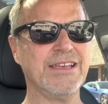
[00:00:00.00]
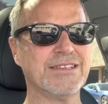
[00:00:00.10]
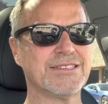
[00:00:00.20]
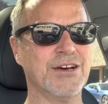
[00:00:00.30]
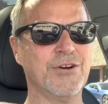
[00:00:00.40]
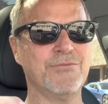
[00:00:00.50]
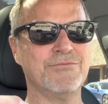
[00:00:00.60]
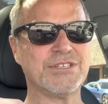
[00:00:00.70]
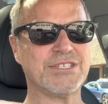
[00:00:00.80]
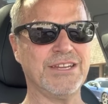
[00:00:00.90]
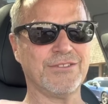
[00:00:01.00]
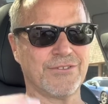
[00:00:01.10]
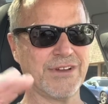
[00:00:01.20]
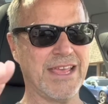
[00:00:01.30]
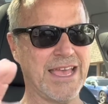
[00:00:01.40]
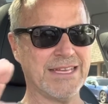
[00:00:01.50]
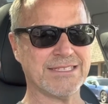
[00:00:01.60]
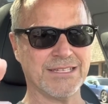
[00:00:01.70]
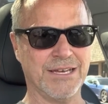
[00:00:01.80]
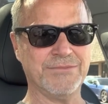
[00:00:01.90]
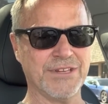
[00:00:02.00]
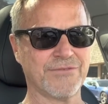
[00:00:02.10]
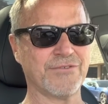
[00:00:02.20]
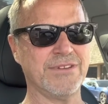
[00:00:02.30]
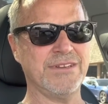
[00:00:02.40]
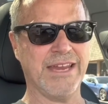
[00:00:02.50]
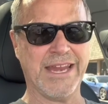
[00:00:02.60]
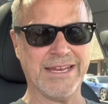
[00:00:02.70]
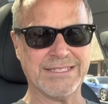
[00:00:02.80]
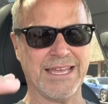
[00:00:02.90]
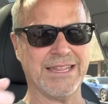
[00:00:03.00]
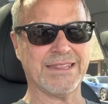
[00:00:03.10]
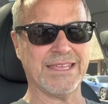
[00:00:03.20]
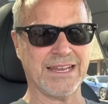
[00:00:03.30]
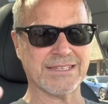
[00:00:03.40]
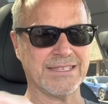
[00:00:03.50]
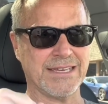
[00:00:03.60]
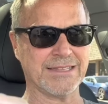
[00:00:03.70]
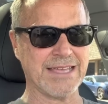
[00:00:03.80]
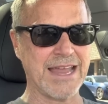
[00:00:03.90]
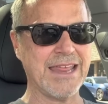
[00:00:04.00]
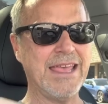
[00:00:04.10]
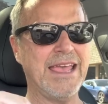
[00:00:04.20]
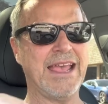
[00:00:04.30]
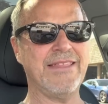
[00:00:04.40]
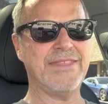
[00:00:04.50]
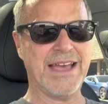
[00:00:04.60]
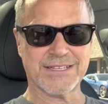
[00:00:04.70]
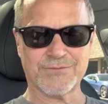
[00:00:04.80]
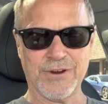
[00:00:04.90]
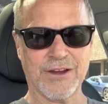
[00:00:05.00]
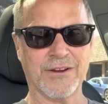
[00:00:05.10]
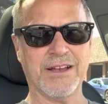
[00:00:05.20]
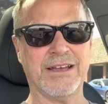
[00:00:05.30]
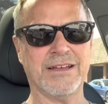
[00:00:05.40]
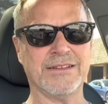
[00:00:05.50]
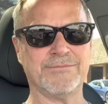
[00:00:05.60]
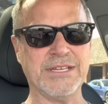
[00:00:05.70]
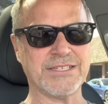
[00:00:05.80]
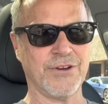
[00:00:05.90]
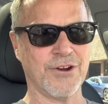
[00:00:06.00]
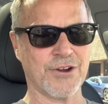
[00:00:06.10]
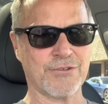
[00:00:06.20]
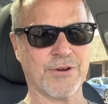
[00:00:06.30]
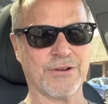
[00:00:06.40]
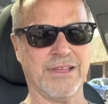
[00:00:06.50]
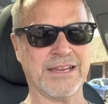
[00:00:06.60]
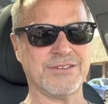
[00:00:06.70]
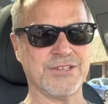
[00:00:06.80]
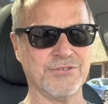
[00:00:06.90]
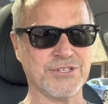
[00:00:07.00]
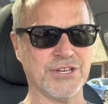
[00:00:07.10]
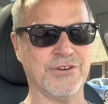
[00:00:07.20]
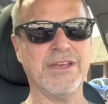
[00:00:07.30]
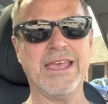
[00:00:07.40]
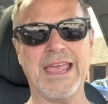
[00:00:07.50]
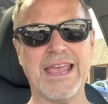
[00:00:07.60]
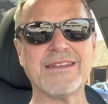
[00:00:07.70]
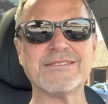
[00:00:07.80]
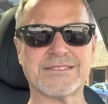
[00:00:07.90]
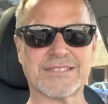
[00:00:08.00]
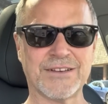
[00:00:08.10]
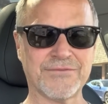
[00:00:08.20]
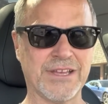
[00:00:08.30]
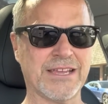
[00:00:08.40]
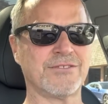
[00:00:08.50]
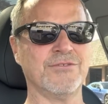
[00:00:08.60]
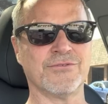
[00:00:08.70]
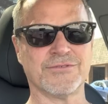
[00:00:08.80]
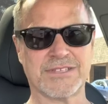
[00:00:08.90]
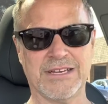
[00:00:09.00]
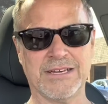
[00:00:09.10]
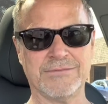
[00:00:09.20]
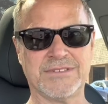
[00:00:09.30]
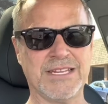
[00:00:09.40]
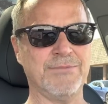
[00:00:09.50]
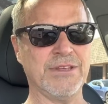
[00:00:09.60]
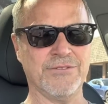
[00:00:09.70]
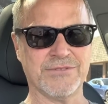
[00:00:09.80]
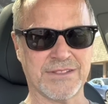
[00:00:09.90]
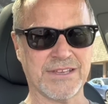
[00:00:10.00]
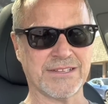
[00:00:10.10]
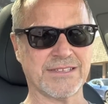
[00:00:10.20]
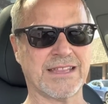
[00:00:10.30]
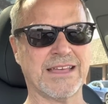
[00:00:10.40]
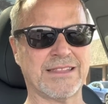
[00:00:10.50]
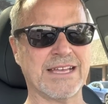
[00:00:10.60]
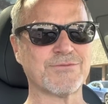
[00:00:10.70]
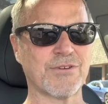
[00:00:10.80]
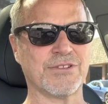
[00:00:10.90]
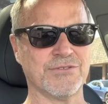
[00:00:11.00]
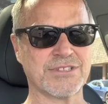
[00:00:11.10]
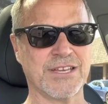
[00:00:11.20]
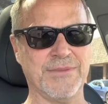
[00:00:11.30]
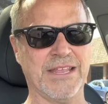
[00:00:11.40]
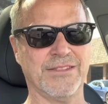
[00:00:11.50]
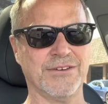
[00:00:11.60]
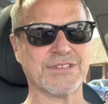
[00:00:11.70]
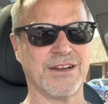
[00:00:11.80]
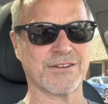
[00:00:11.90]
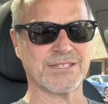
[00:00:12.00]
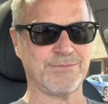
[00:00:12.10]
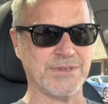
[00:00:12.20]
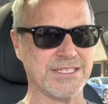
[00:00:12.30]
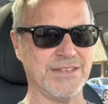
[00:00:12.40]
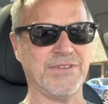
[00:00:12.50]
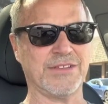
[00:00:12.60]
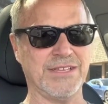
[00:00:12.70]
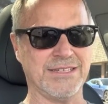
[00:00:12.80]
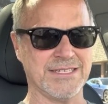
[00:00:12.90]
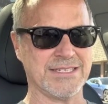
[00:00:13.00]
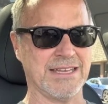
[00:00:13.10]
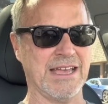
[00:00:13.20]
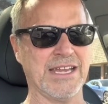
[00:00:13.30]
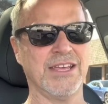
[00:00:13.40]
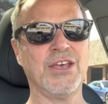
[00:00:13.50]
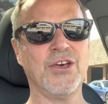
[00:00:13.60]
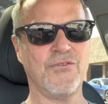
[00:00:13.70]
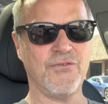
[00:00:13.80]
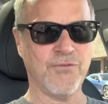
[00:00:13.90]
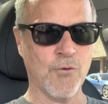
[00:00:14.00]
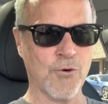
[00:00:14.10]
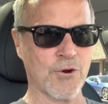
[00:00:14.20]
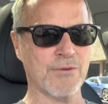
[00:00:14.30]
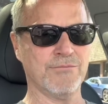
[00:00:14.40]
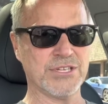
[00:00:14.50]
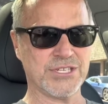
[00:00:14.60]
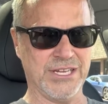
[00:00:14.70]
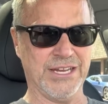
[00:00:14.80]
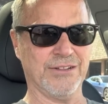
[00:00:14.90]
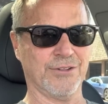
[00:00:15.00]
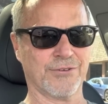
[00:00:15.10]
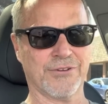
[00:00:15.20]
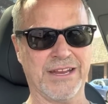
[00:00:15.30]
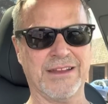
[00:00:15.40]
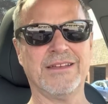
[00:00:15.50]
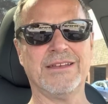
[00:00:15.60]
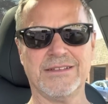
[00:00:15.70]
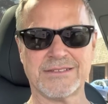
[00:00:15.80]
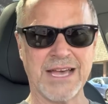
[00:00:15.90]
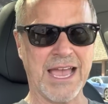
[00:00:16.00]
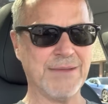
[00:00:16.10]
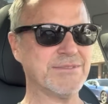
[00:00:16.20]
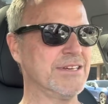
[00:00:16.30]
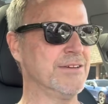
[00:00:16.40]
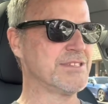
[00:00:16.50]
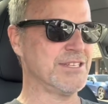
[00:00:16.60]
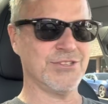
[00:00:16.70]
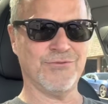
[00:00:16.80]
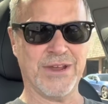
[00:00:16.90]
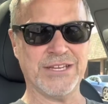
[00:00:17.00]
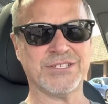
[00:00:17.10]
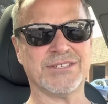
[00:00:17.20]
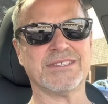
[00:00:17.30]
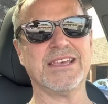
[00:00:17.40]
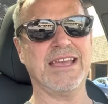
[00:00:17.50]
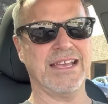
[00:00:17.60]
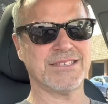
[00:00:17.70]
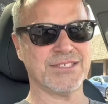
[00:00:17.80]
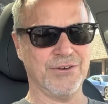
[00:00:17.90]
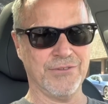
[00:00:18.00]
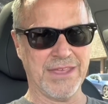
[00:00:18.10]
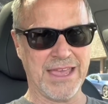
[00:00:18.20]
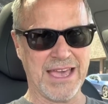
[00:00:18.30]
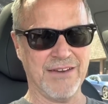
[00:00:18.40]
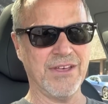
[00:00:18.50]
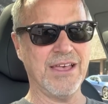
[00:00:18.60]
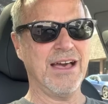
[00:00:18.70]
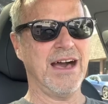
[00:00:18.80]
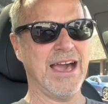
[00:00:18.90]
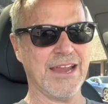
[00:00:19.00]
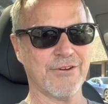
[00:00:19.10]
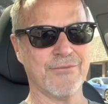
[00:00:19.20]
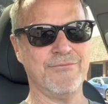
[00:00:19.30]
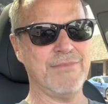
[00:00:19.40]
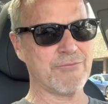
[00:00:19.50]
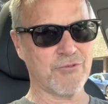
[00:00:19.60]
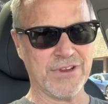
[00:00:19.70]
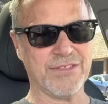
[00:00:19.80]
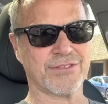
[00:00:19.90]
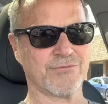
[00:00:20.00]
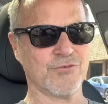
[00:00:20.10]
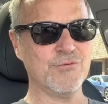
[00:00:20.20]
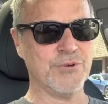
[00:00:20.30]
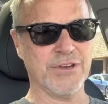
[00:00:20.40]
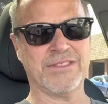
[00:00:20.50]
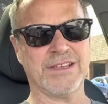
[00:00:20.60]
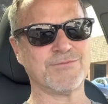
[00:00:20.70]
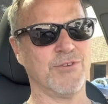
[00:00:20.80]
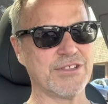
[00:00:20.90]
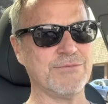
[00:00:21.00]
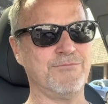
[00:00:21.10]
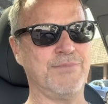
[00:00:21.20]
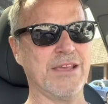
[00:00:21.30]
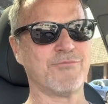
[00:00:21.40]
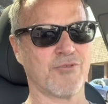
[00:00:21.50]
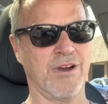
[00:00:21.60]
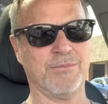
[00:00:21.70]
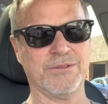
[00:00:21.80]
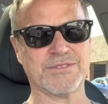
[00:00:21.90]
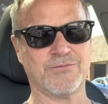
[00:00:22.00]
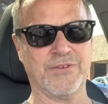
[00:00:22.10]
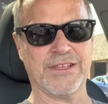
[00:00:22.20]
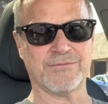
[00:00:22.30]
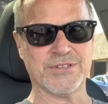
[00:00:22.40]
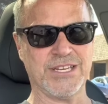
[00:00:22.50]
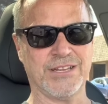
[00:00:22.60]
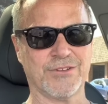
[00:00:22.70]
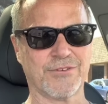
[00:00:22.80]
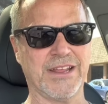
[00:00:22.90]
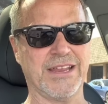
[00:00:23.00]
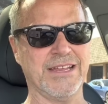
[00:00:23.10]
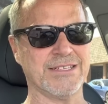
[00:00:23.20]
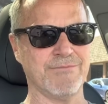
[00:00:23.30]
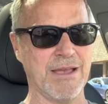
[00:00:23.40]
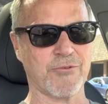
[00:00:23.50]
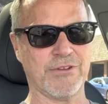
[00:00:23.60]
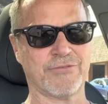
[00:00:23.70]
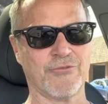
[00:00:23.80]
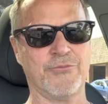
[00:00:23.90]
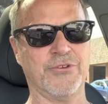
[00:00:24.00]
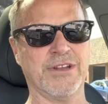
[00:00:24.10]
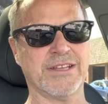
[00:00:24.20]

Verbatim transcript: So machine learning has some different needs and things like that. And that's where a, a piece of hardware like Dojo and stuff like Google's uh, TPUs and things like that, that's where those come in. Those are specifically designed for machine learning types of situations. And so they have higher memory throughput things. One of the big problems with machine learning is memory throughput.